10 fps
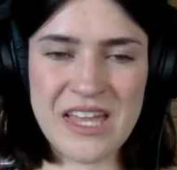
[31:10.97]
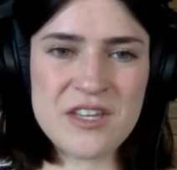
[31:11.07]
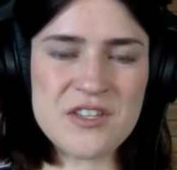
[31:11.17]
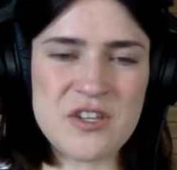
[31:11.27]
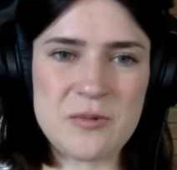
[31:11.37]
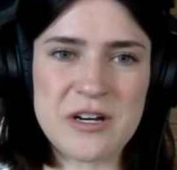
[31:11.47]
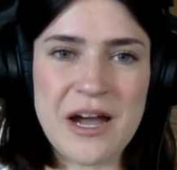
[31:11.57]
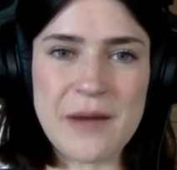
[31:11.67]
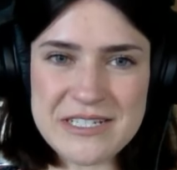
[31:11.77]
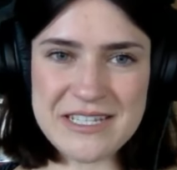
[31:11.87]
So we're
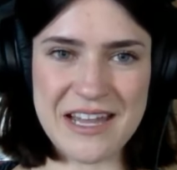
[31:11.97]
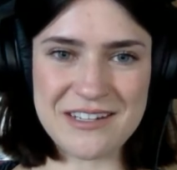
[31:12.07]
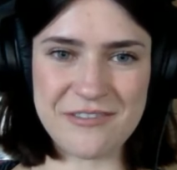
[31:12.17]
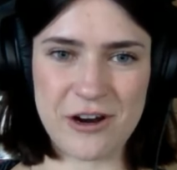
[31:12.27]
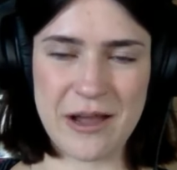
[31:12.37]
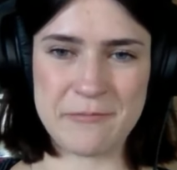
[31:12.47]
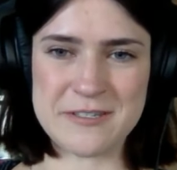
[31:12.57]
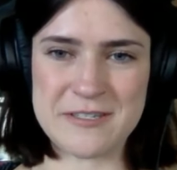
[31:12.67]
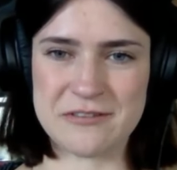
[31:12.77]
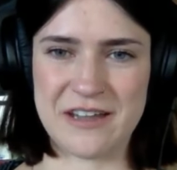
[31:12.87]
coming to the end of our
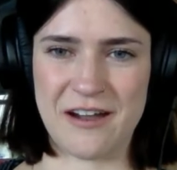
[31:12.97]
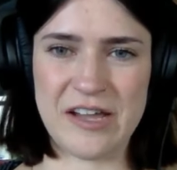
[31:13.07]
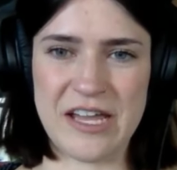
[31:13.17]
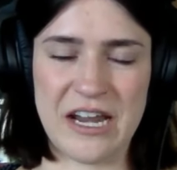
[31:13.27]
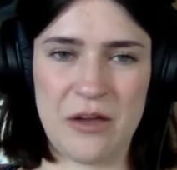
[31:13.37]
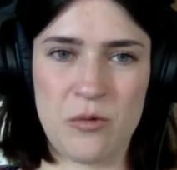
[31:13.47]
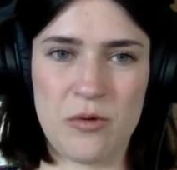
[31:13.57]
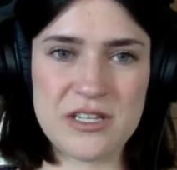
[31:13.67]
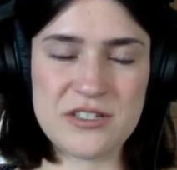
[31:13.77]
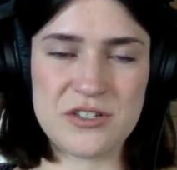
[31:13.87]
episode now, and I
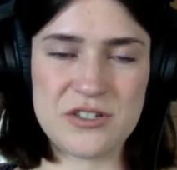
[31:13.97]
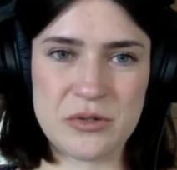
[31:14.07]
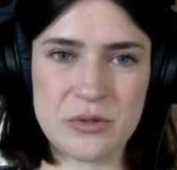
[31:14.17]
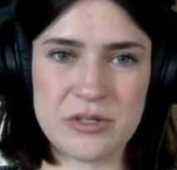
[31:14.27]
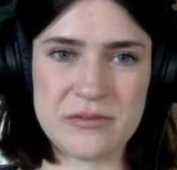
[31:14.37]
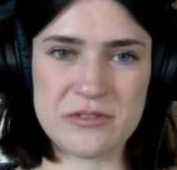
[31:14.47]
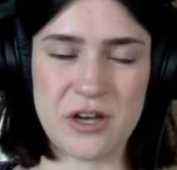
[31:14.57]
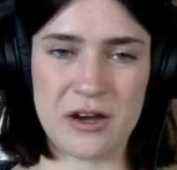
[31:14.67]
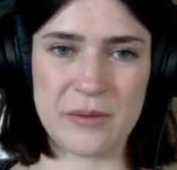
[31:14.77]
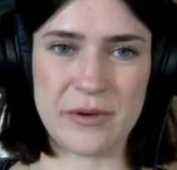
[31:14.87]
want to
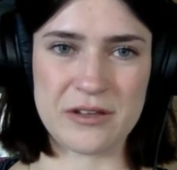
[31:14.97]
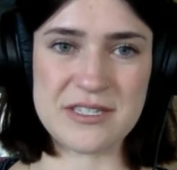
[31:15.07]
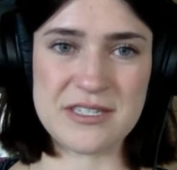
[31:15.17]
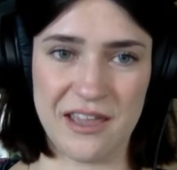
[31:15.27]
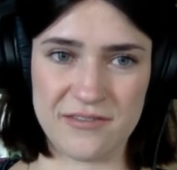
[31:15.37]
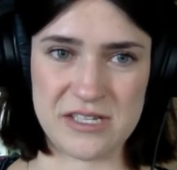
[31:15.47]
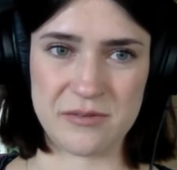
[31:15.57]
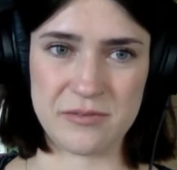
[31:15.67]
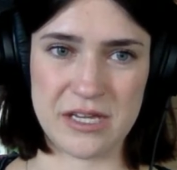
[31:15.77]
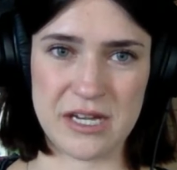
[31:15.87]
talk about
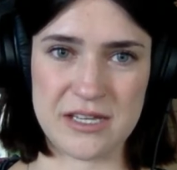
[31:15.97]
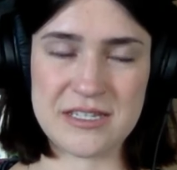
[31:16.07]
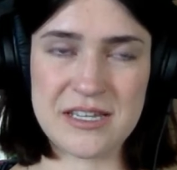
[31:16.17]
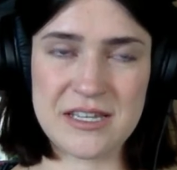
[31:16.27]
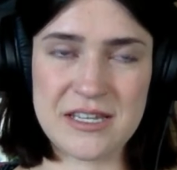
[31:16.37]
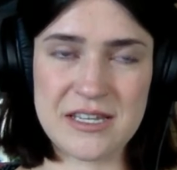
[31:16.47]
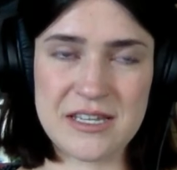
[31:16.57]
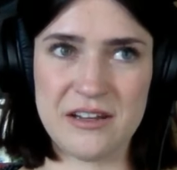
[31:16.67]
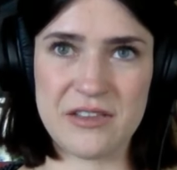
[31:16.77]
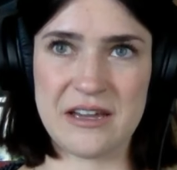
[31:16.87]
safety because I
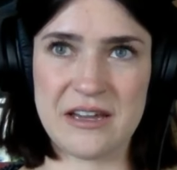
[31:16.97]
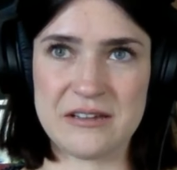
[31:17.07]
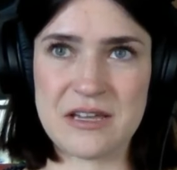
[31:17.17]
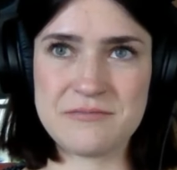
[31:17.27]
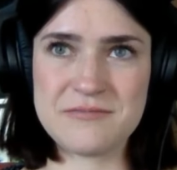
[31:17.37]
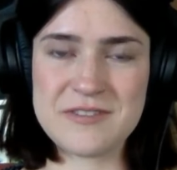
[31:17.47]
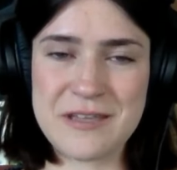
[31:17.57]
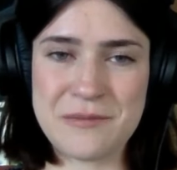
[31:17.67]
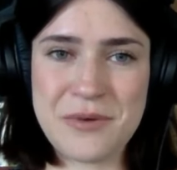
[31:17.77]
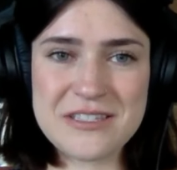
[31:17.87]
know that some
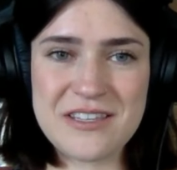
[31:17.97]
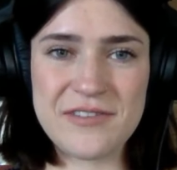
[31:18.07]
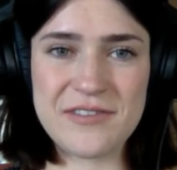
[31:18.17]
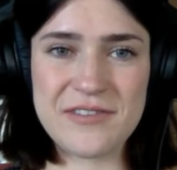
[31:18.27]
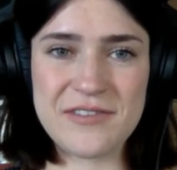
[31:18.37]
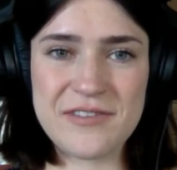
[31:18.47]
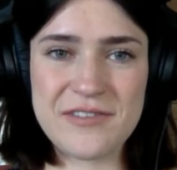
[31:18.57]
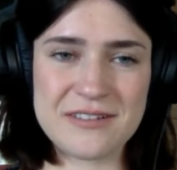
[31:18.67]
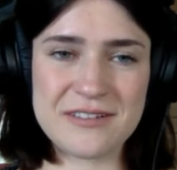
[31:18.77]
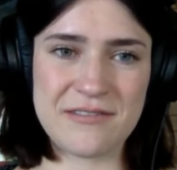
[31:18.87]
parts of Italy
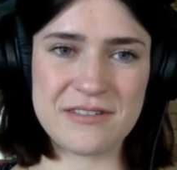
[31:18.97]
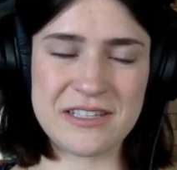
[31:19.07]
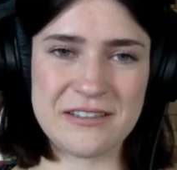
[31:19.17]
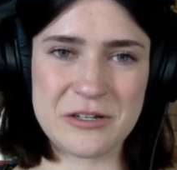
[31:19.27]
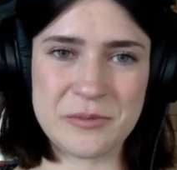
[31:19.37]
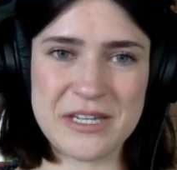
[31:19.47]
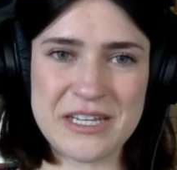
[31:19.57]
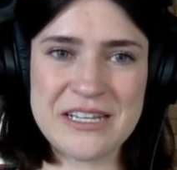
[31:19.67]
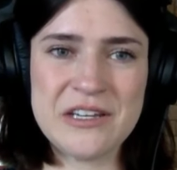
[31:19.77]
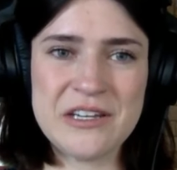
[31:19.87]
are definitely a little bit
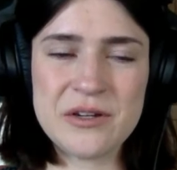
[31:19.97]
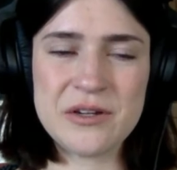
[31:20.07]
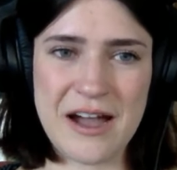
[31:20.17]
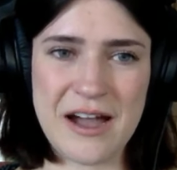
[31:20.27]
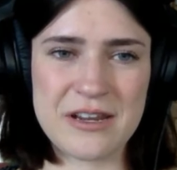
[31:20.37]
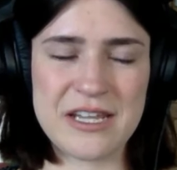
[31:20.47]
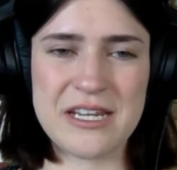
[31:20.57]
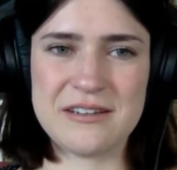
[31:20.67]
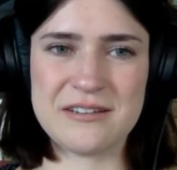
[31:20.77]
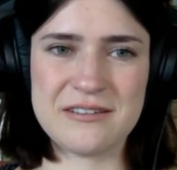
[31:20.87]
crowded
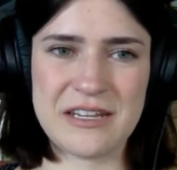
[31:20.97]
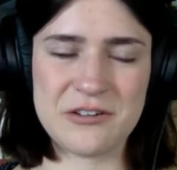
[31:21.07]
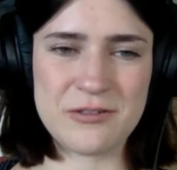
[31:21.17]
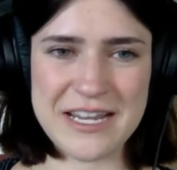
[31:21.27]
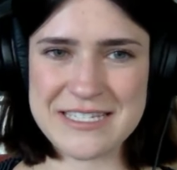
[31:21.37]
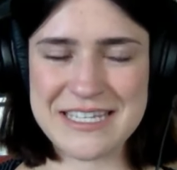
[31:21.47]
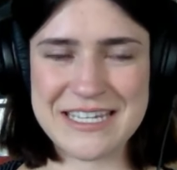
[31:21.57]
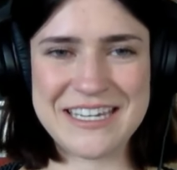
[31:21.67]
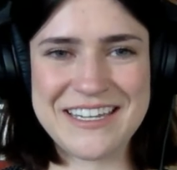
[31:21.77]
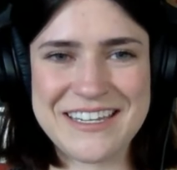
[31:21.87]
and
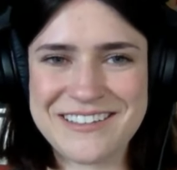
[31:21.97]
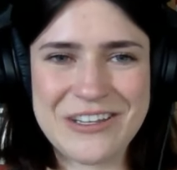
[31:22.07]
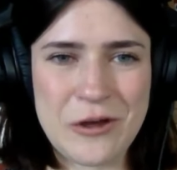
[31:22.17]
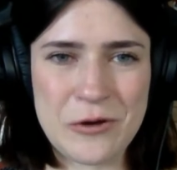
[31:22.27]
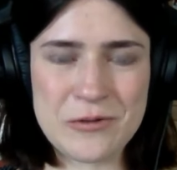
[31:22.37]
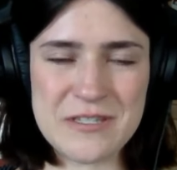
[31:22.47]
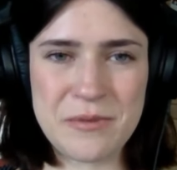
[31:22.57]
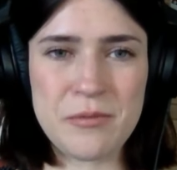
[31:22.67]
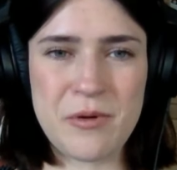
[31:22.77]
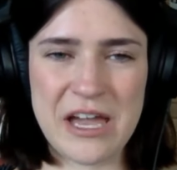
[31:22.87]
crazy, and some
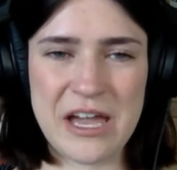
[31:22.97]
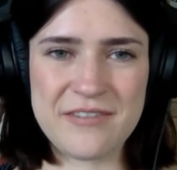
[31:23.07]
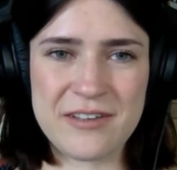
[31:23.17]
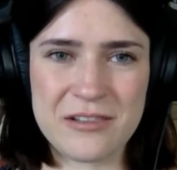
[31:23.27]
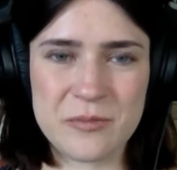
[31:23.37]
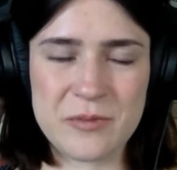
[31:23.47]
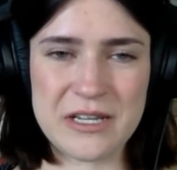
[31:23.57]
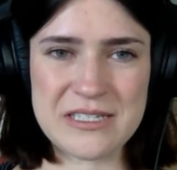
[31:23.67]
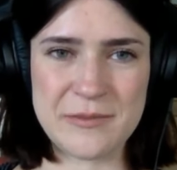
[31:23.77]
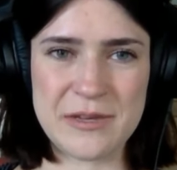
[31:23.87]
people might feel a little bit
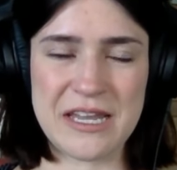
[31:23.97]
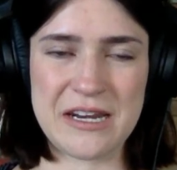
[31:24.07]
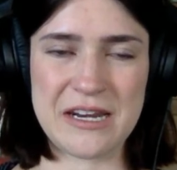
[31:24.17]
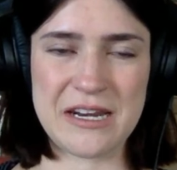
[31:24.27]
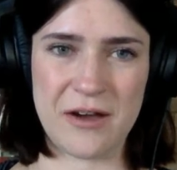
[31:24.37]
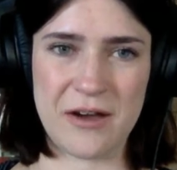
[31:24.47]
intimidated about